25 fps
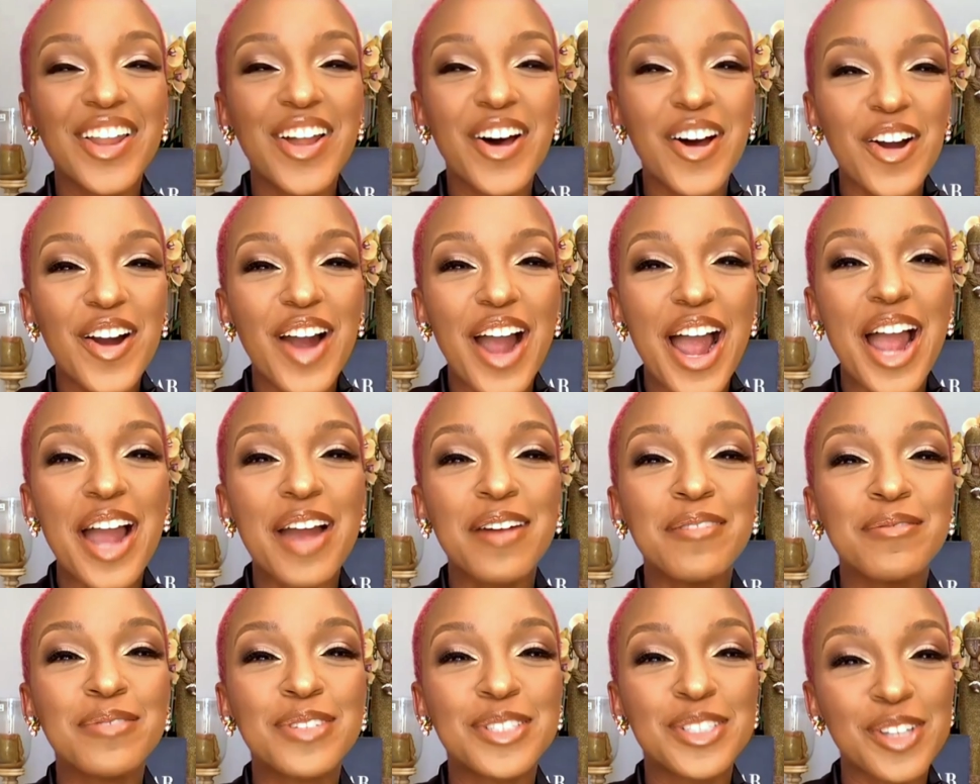Hello,
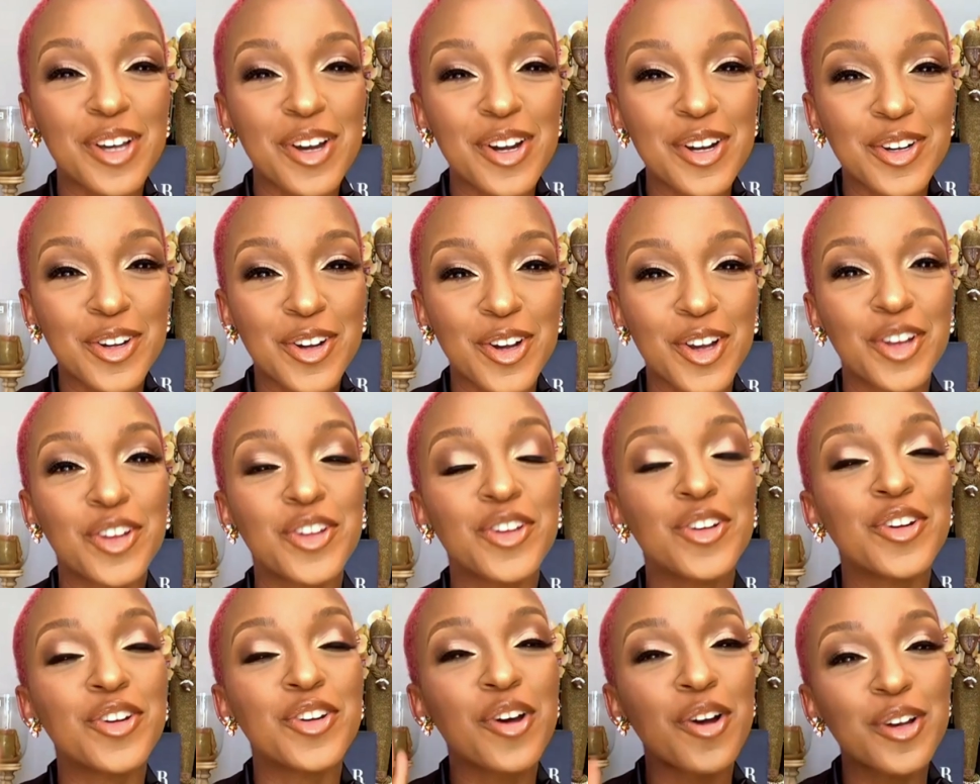I'm
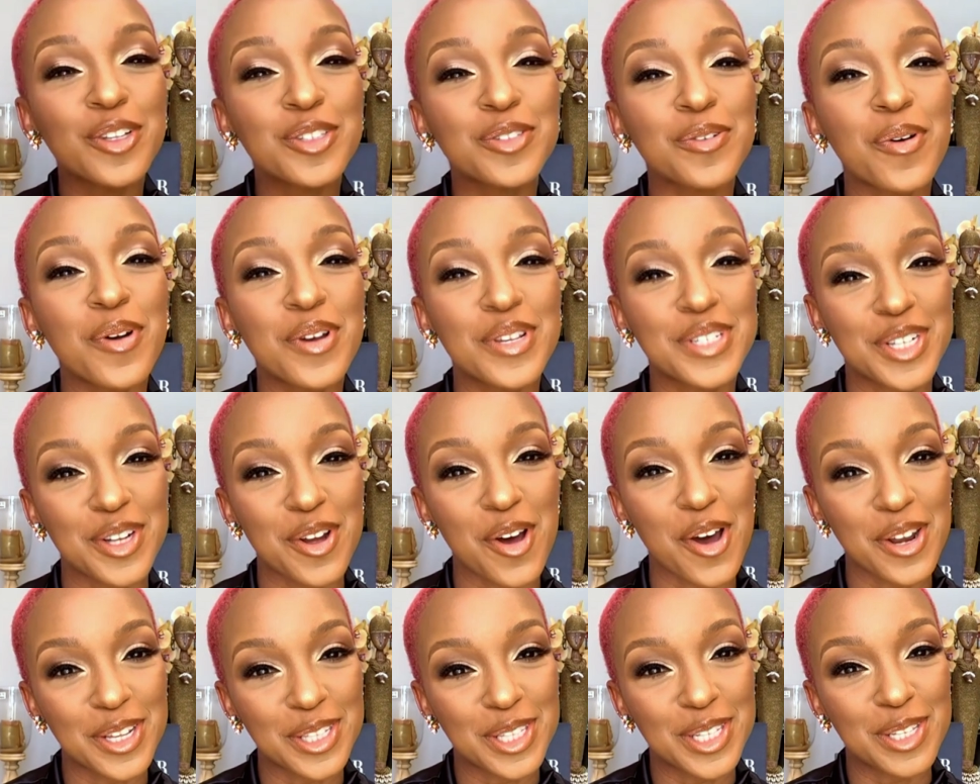so good. You know, it's
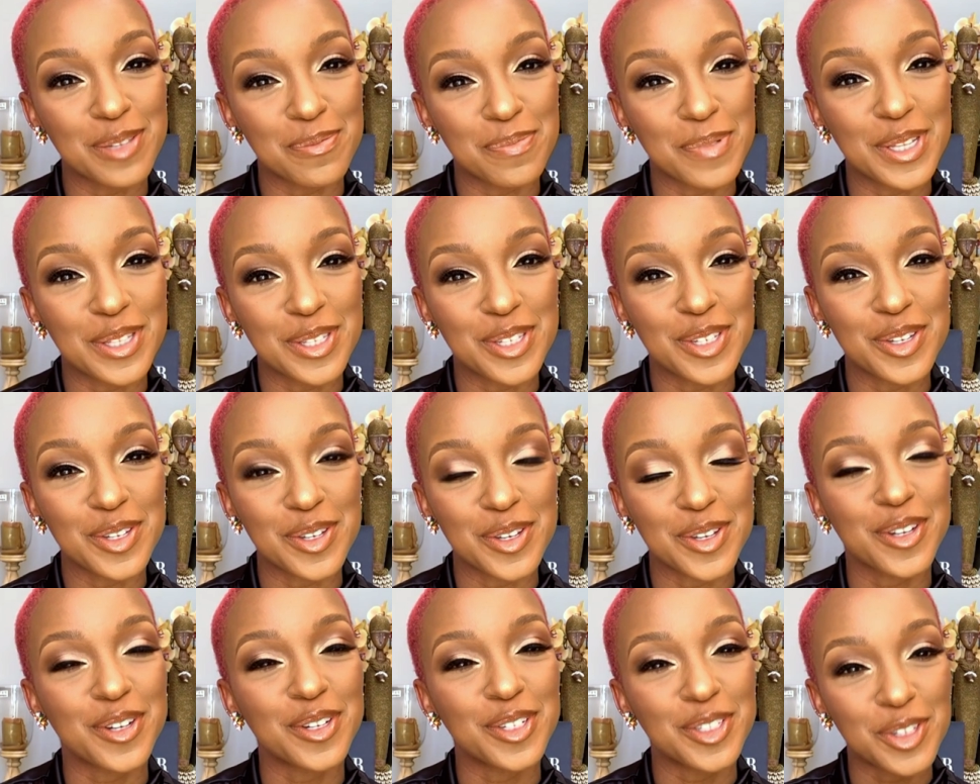always an honor to
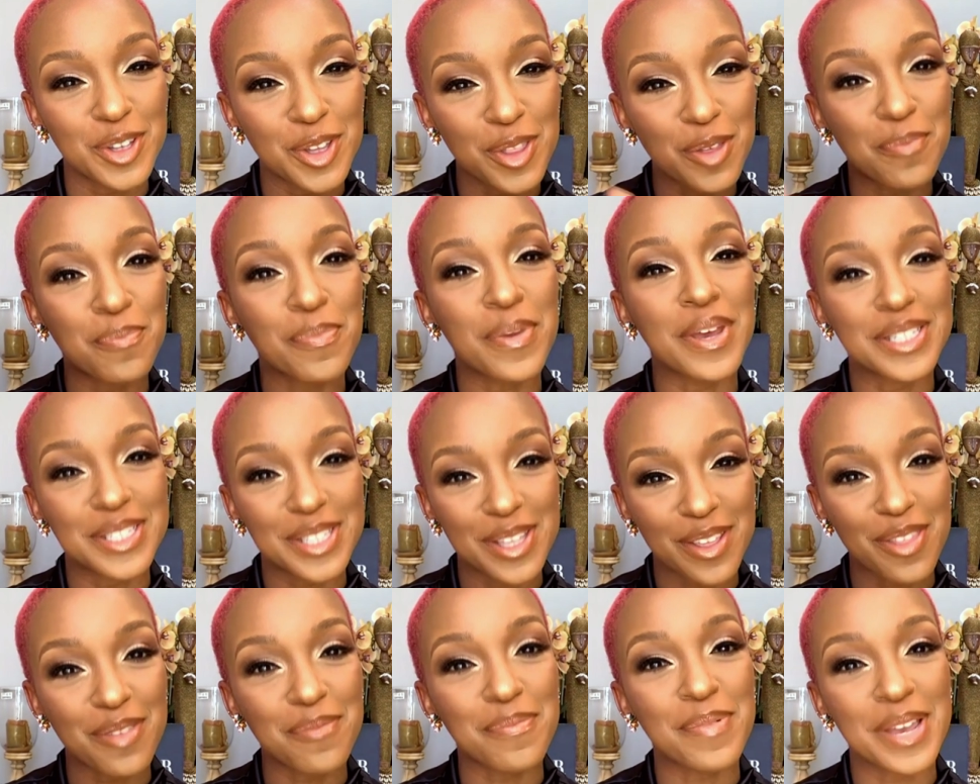speak to you because you're
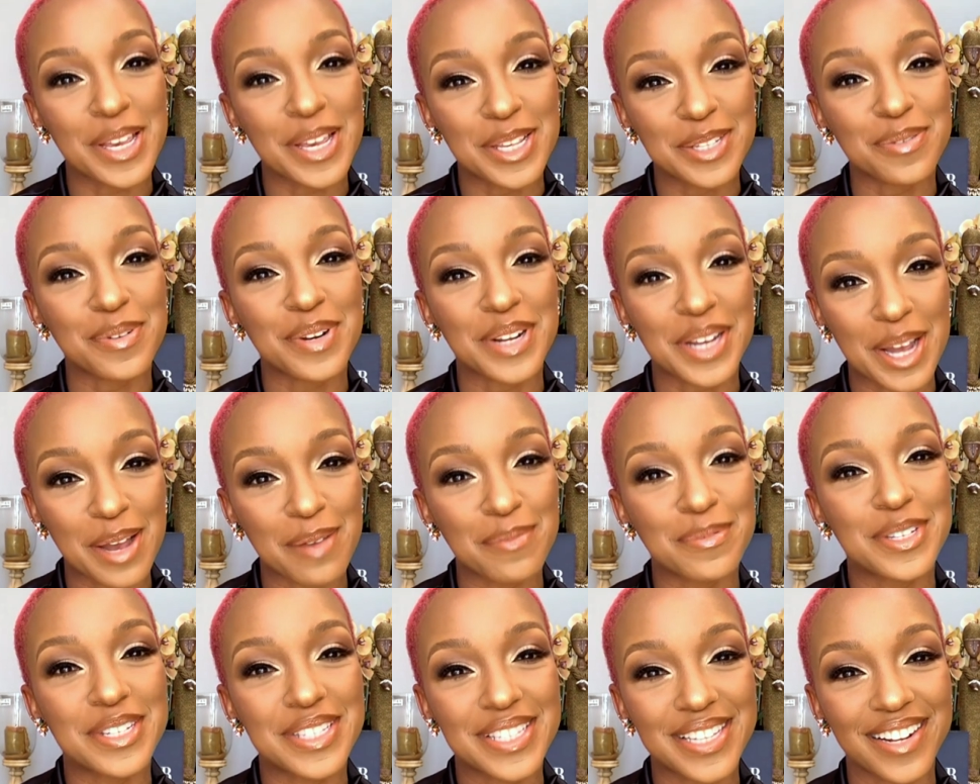the best of the
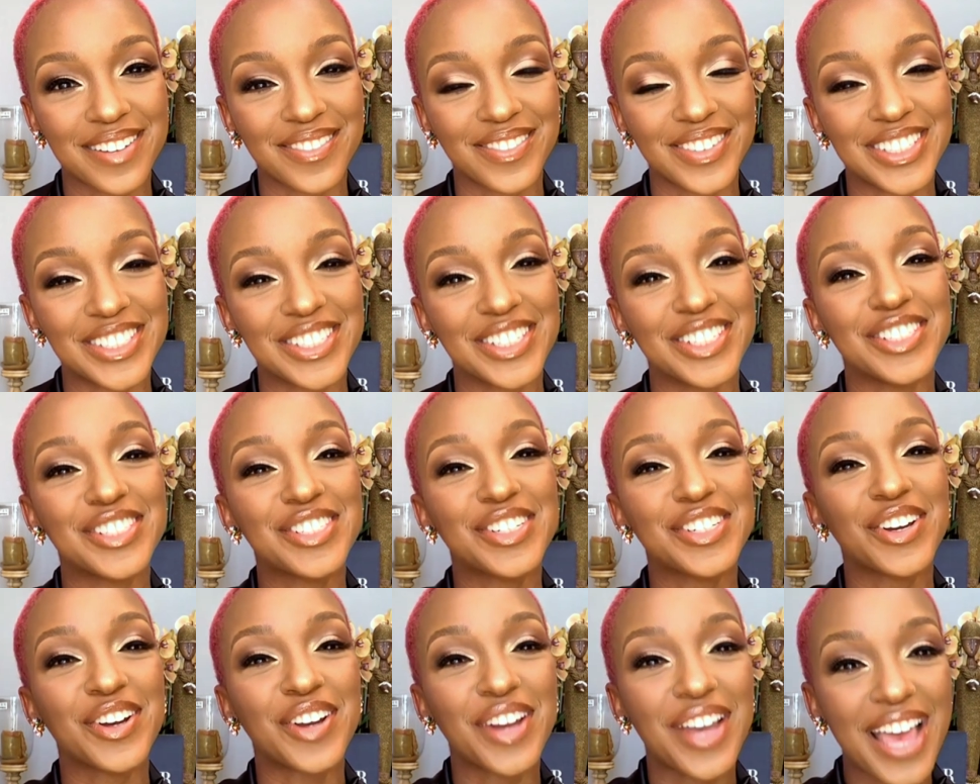best when it comes to
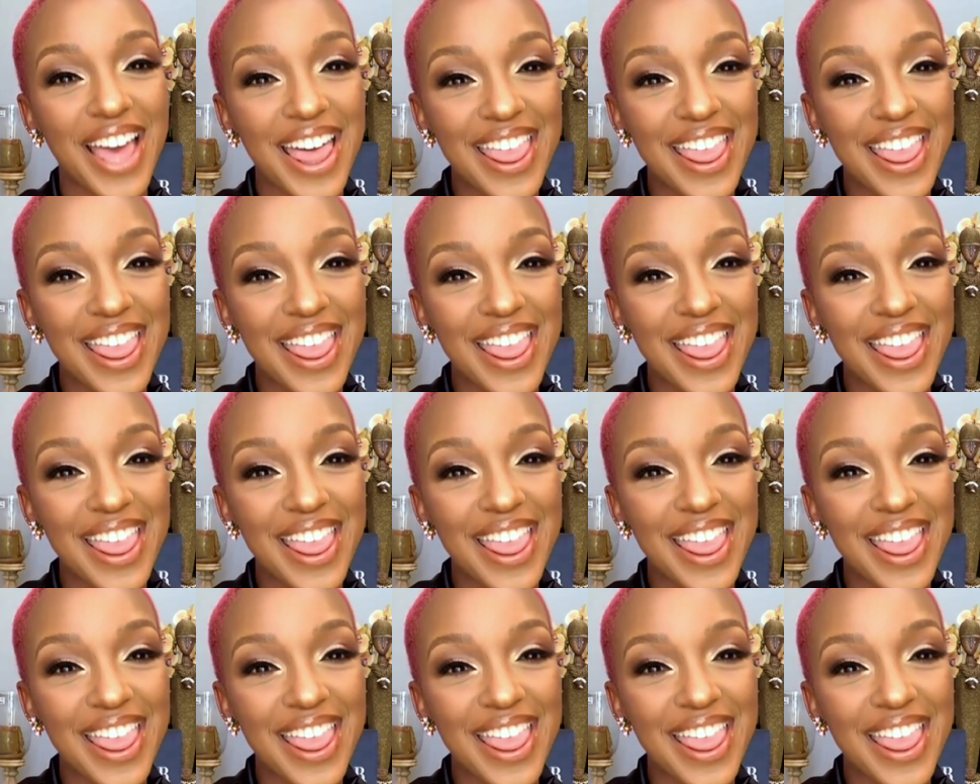television.